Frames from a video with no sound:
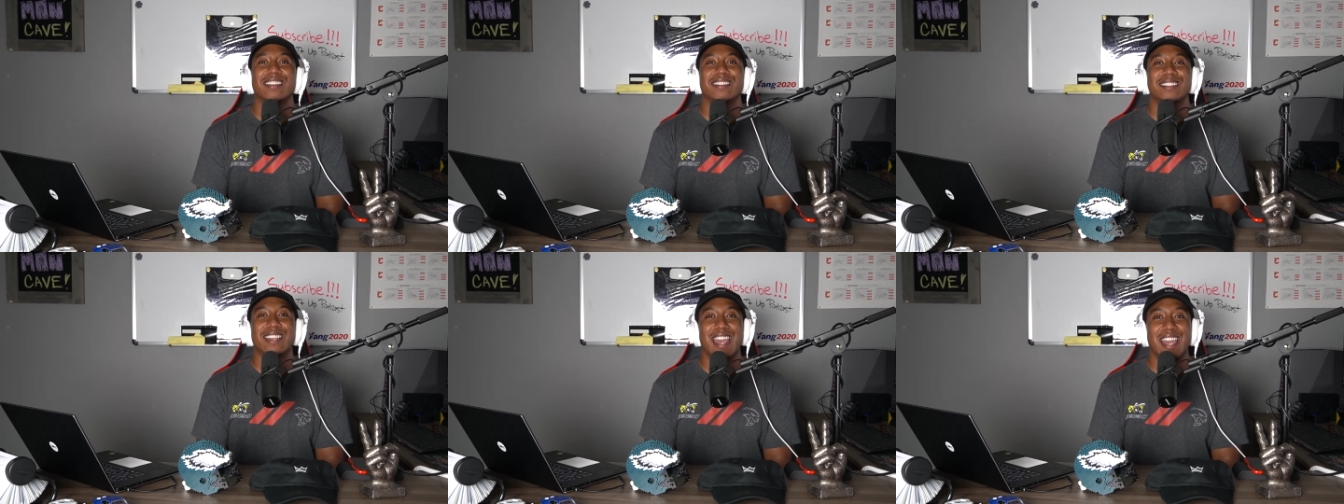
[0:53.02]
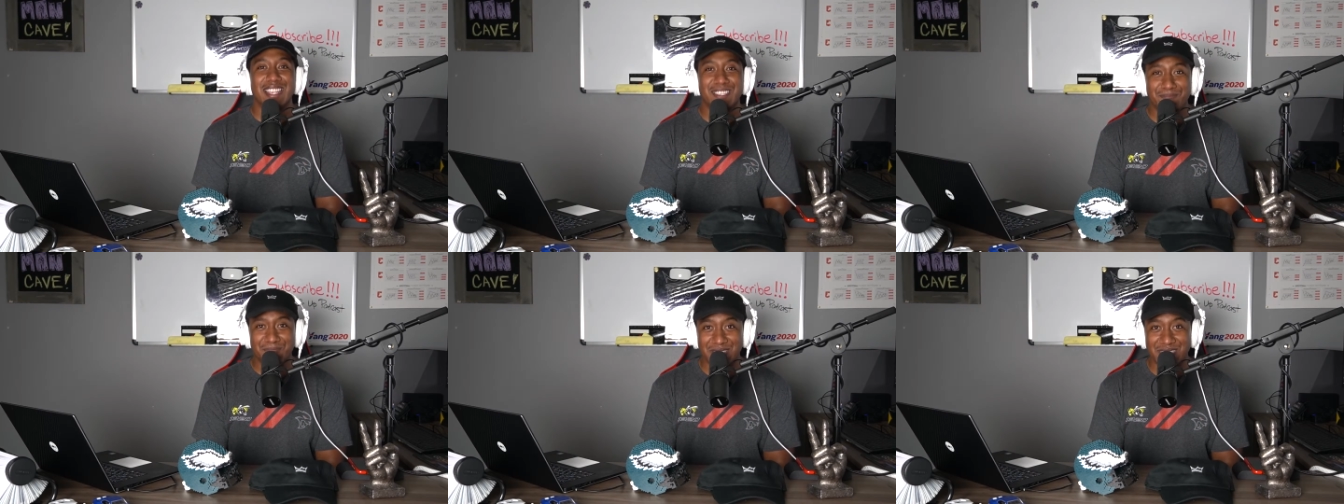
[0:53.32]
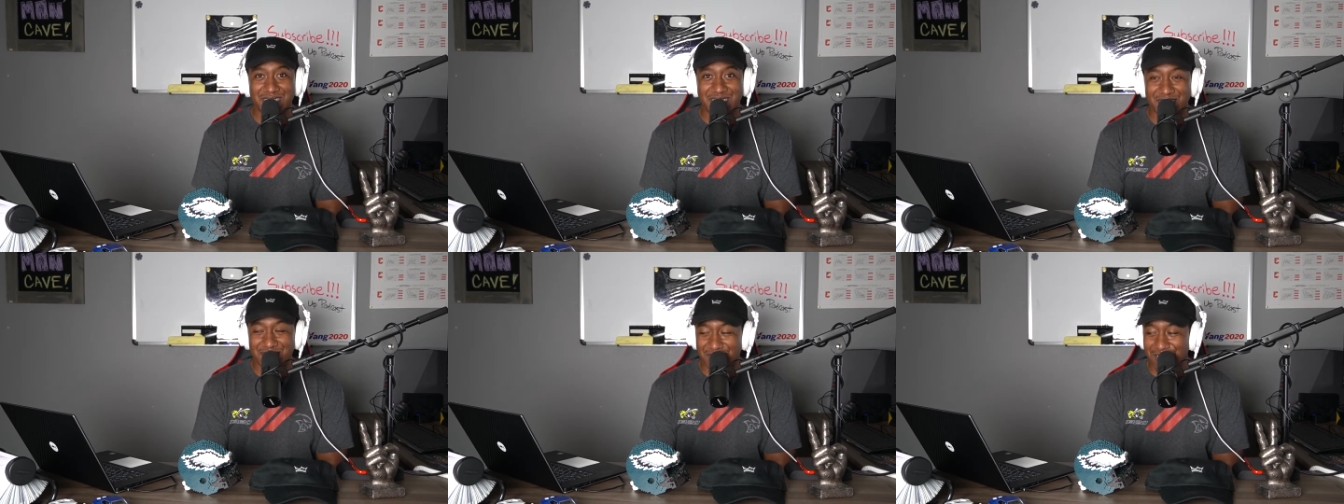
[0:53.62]
to
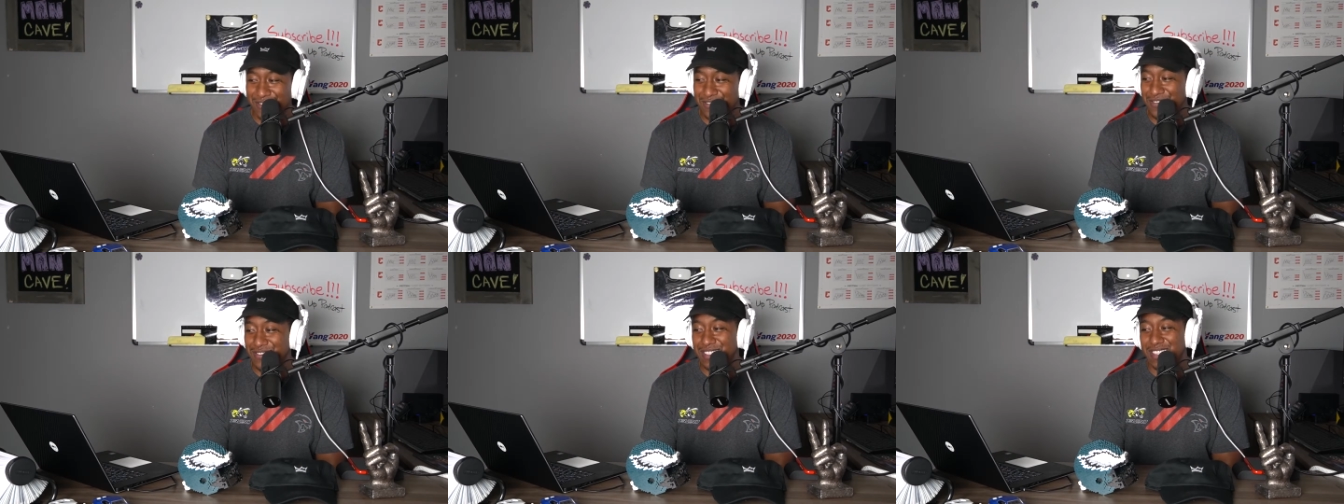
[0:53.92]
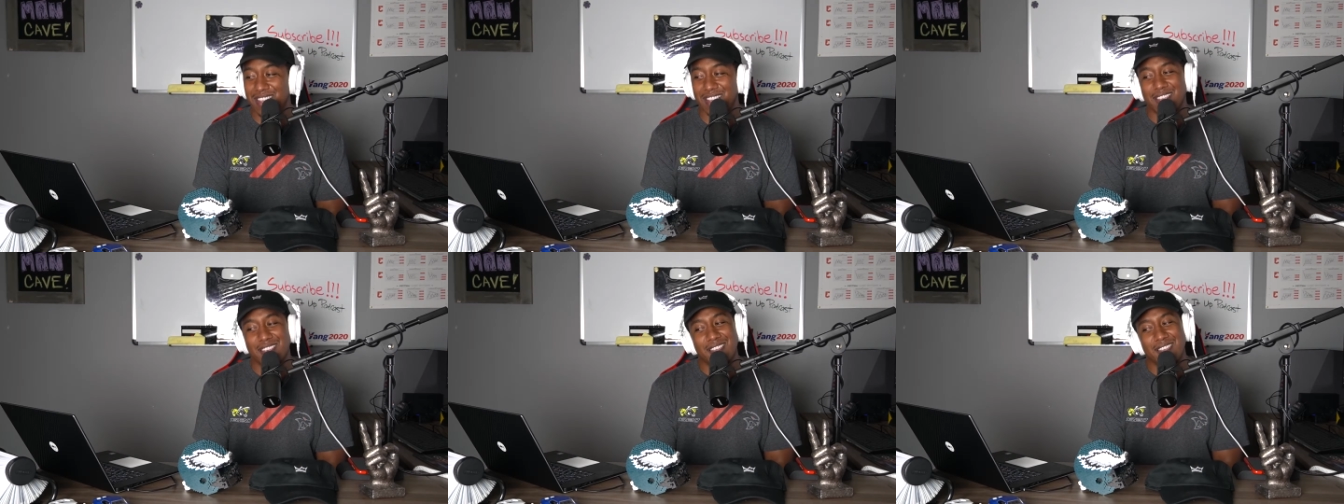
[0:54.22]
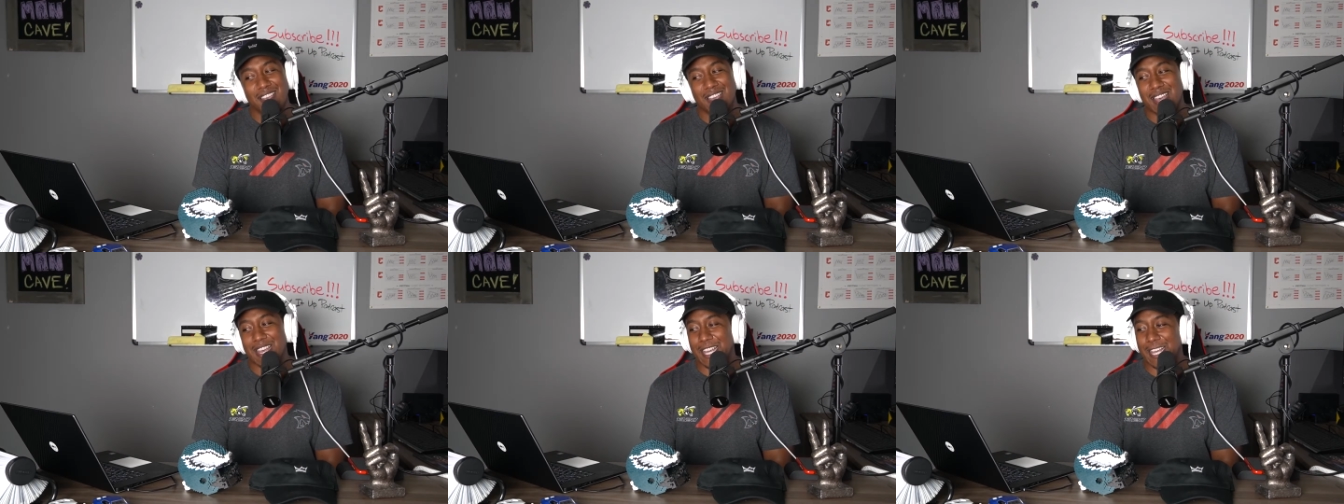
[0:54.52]
HBCUs.
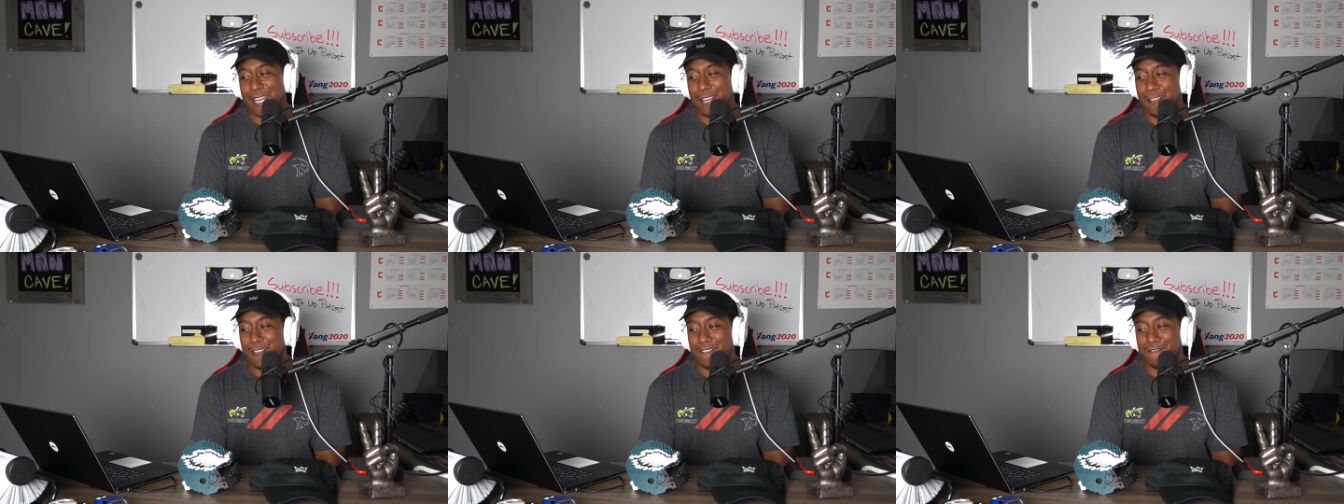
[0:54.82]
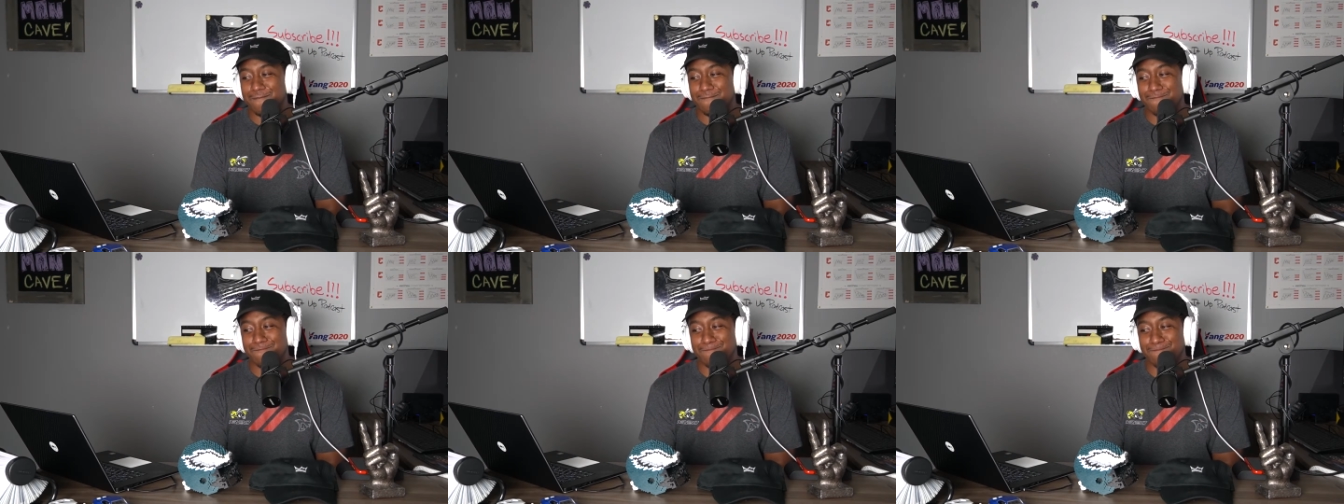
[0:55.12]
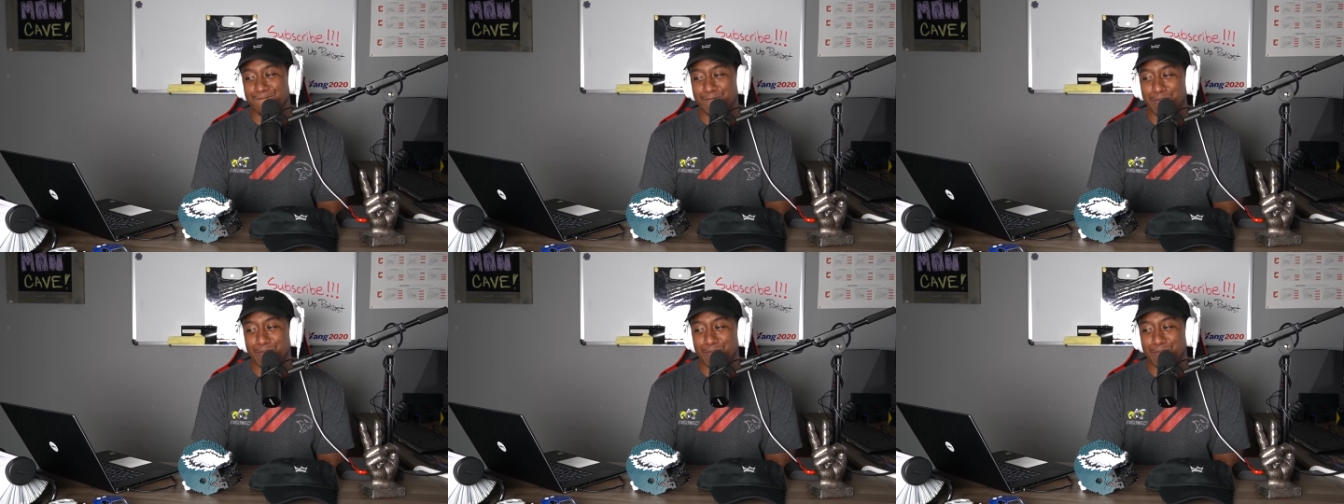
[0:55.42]
Um,